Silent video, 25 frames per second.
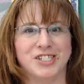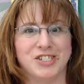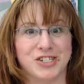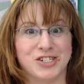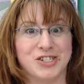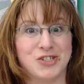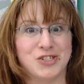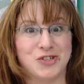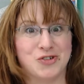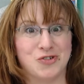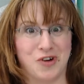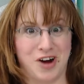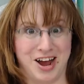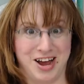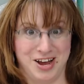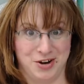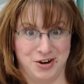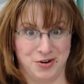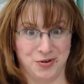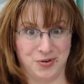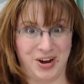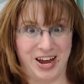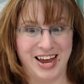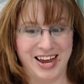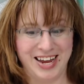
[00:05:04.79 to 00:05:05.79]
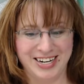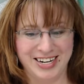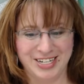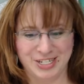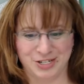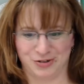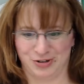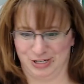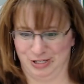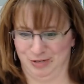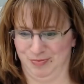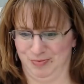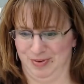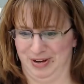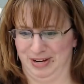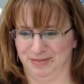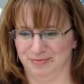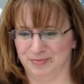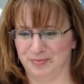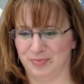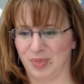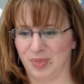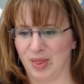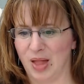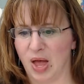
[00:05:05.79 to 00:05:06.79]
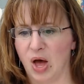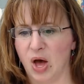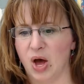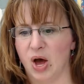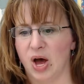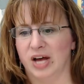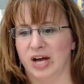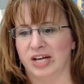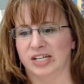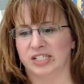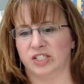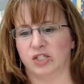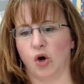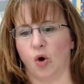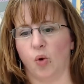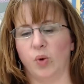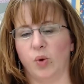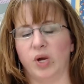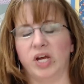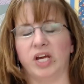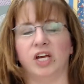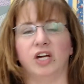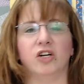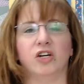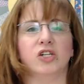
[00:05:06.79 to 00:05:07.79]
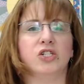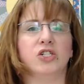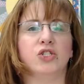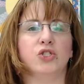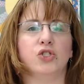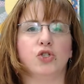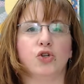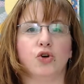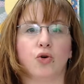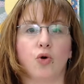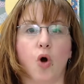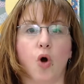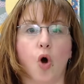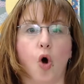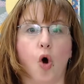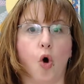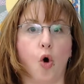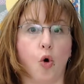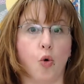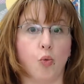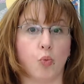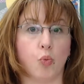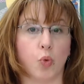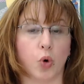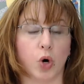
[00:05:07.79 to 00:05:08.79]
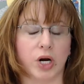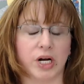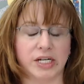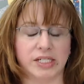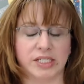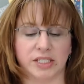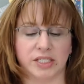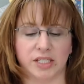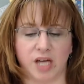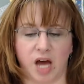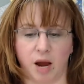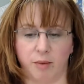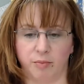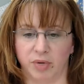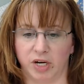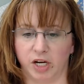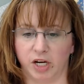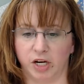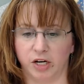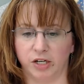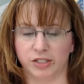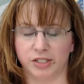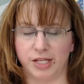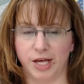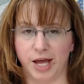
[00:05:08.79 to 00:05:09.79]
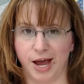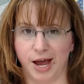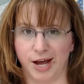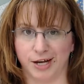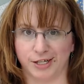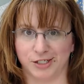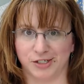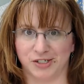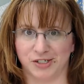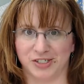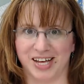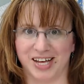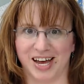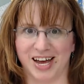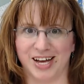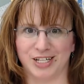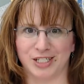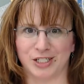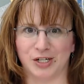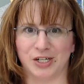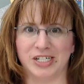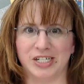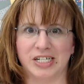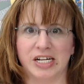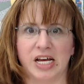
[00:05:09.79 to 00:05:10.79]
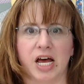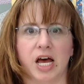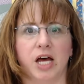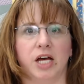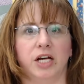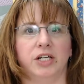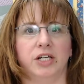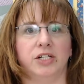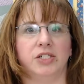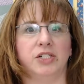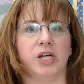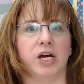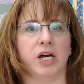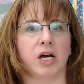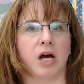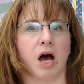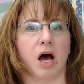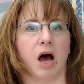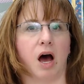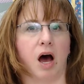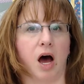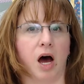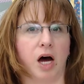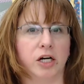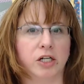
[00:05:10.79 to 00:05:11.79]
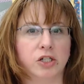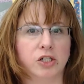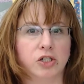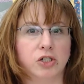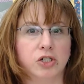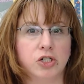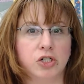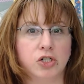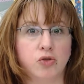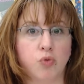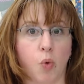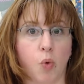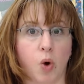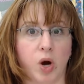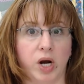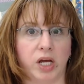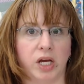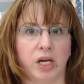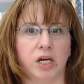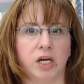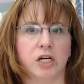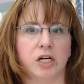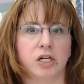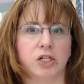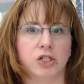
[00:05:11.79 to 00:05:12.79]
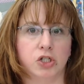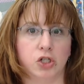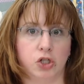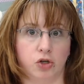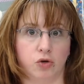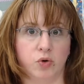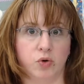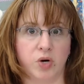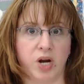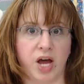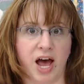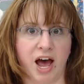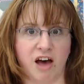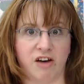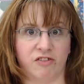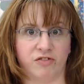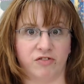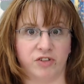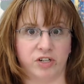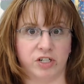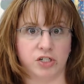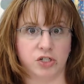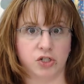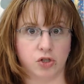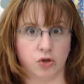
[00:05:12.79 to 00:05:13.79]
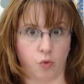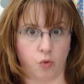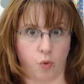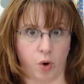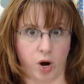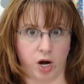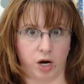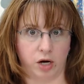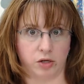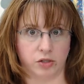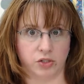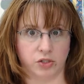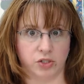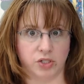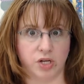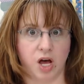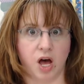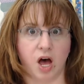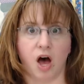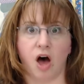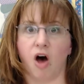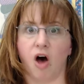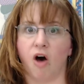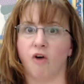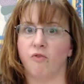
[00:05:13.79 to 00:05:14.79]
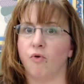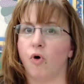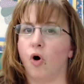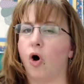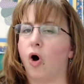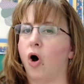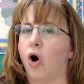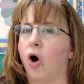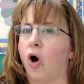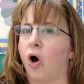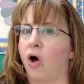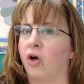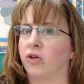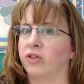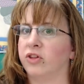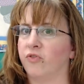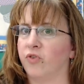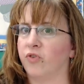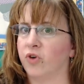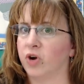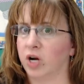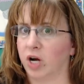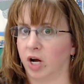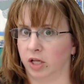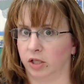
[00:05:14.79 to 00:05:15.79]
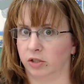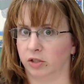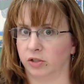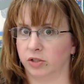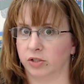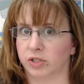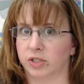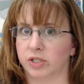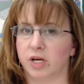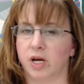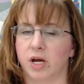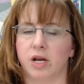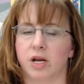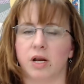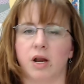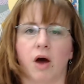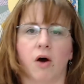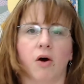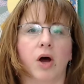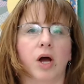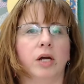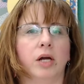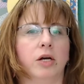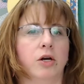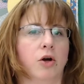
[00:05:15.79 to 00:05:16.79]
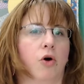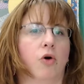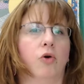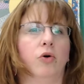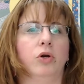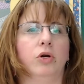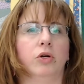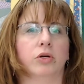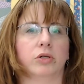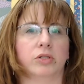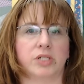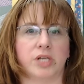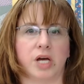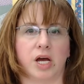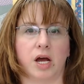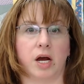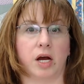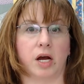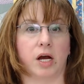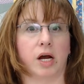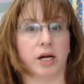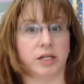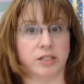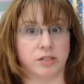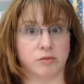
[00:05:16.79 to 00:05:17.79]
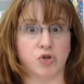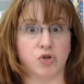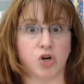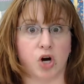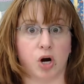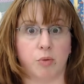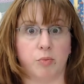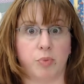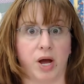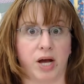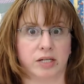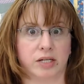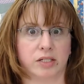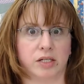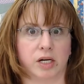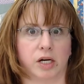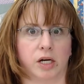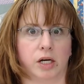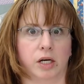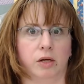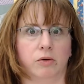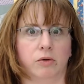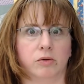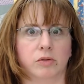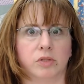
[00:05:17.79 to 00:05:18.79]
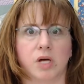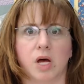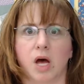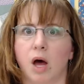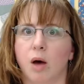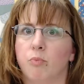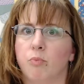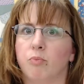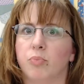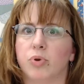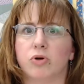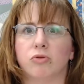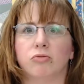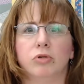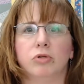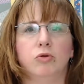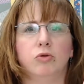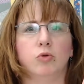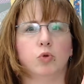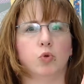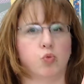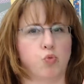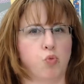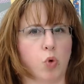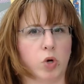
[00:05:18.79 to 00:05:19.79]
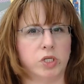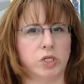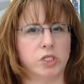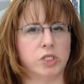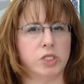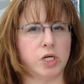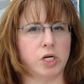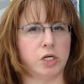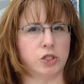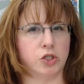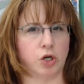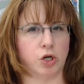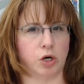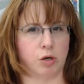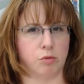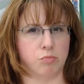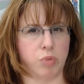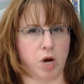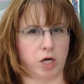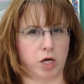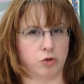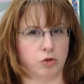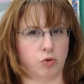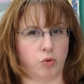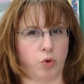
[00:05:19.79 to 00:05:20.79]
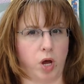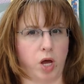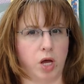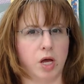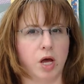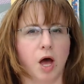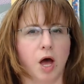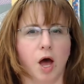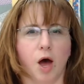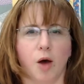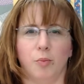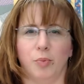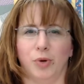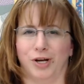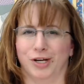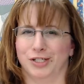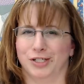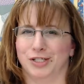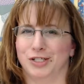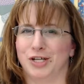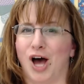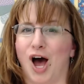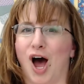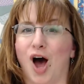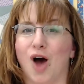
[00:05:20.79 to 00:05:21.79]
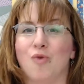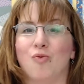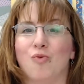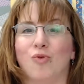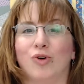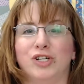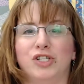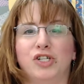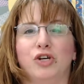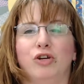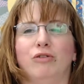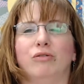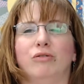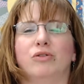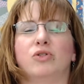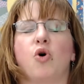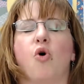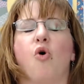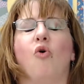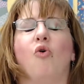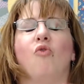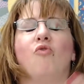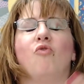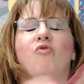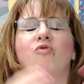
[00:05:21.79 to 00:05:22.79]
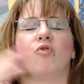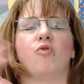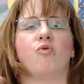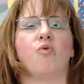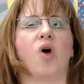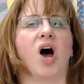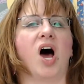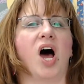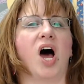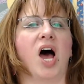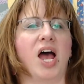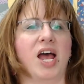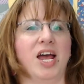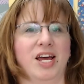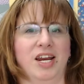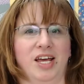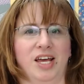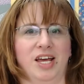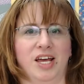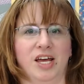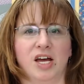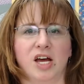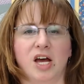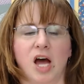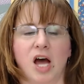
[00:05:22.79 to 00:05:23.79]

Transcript: Just try it, okay? Trust me. So here's your homework assignment. Here's the exercise, right? You take 120 2.5-inch squares of all different colors. Now, I know you're saying I got some charm packs I can use, but only use one set of charm packs, okay? Because I want you to use a whole variety.